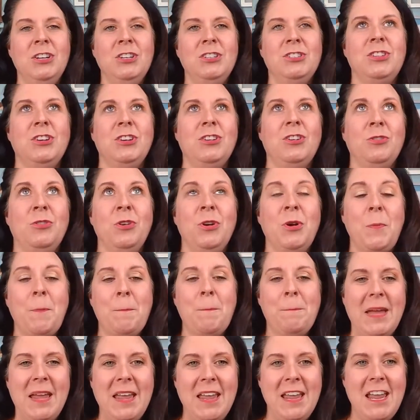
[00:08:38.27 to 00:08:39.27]
So
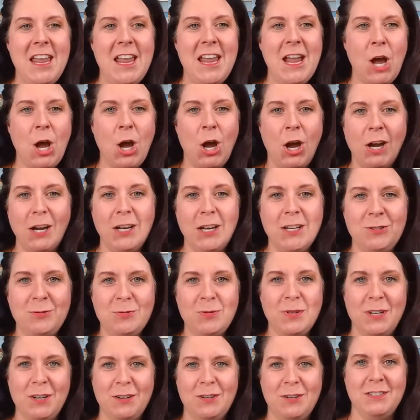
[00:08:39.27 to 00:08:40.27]
be honest
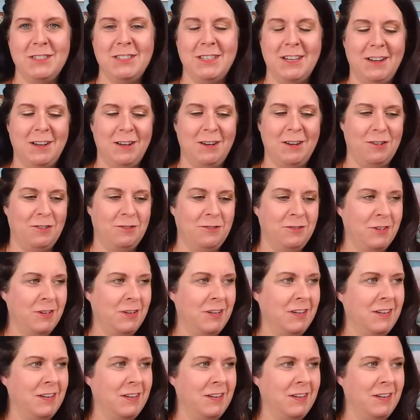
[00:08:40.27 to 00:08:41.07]
with yourself.